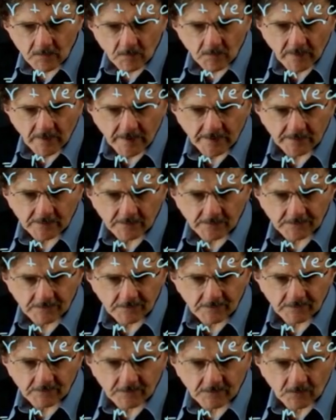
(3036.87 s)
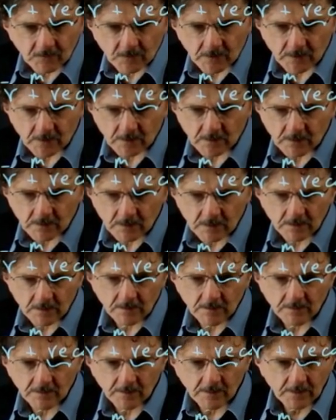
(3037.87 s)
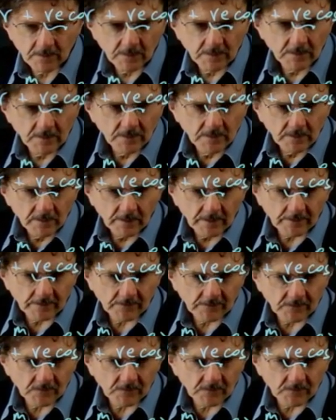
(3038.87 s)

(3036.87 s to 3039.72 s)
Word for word: minus e square x